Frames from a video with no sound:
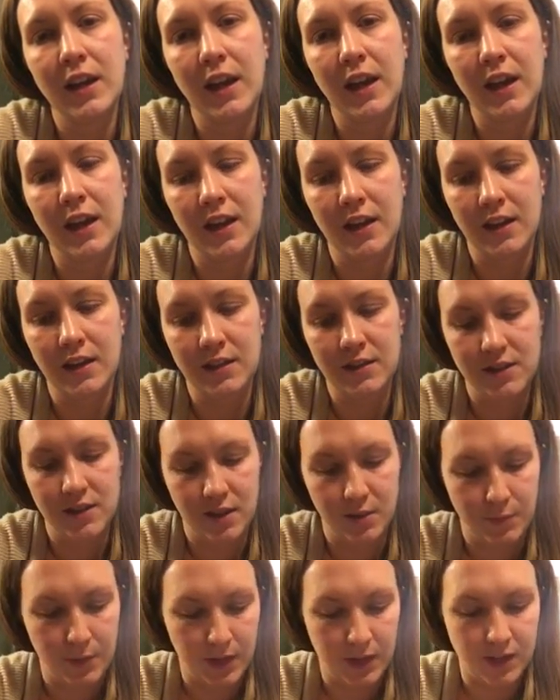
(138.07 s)
And
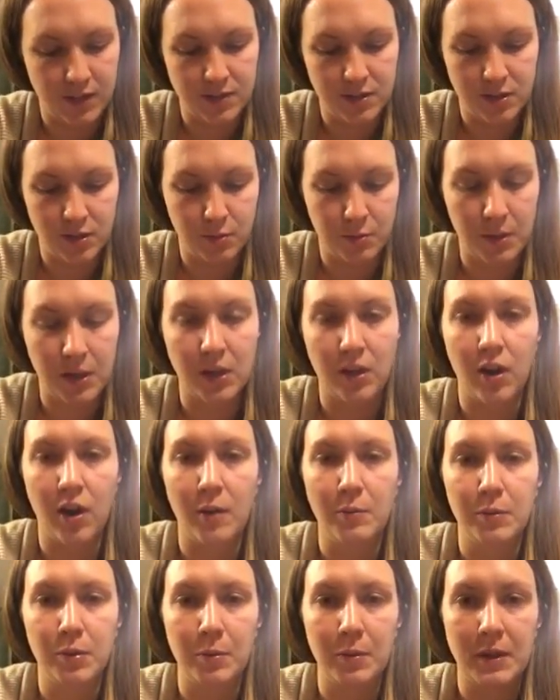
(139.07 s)
I get so many
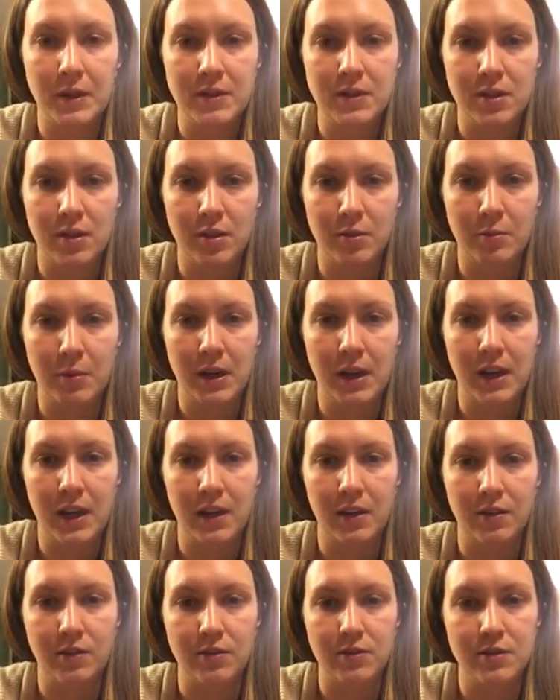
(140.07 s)
compliments on my
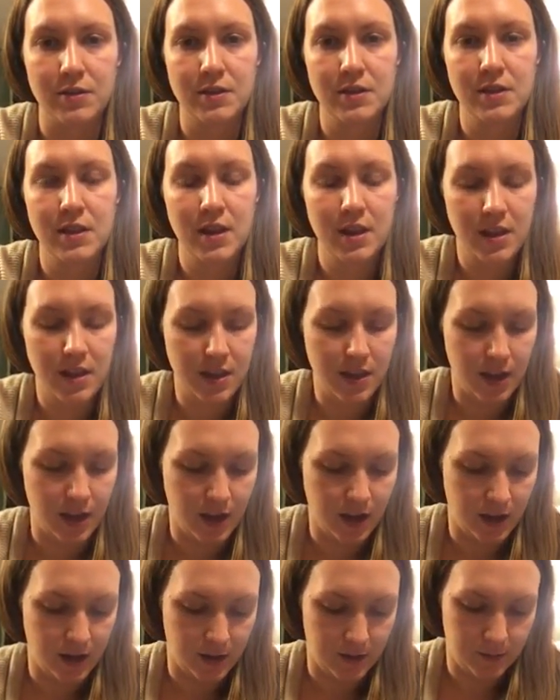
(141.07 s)
nails.
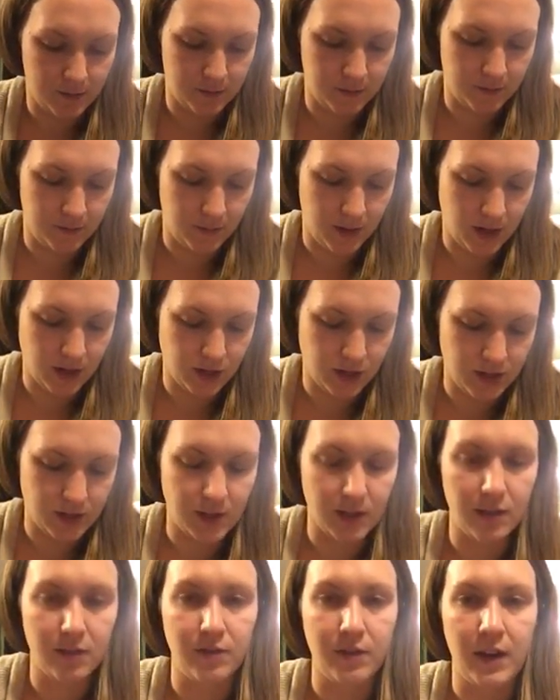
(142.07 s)
I just
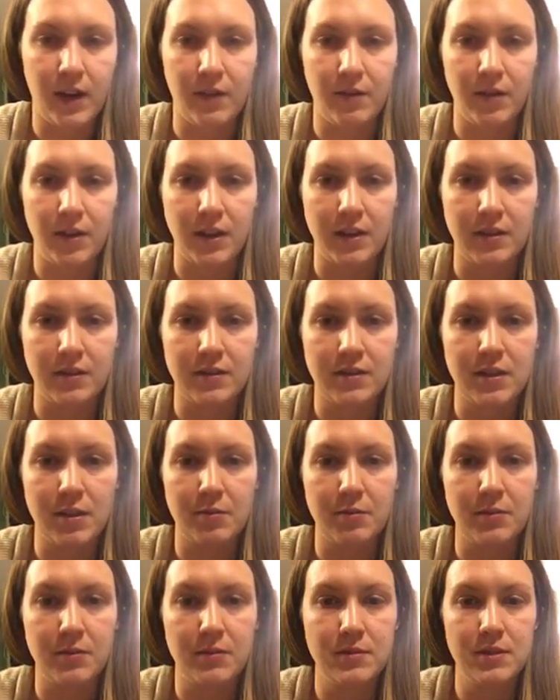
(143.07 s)
love having
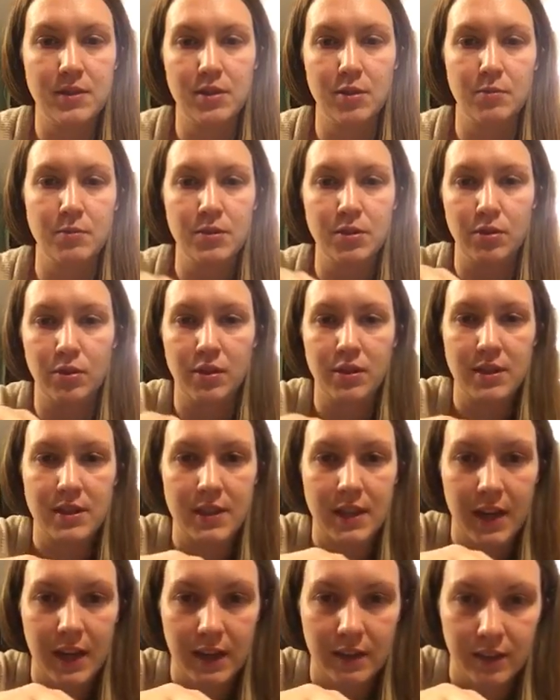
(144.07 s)
some sort of
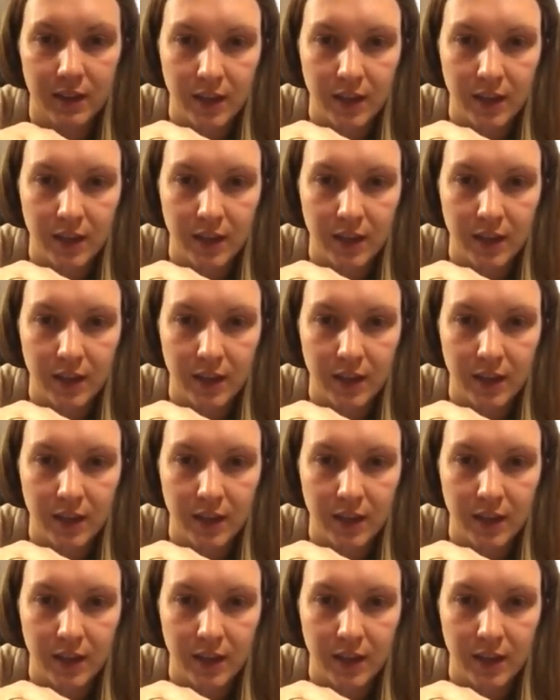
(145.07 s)
design.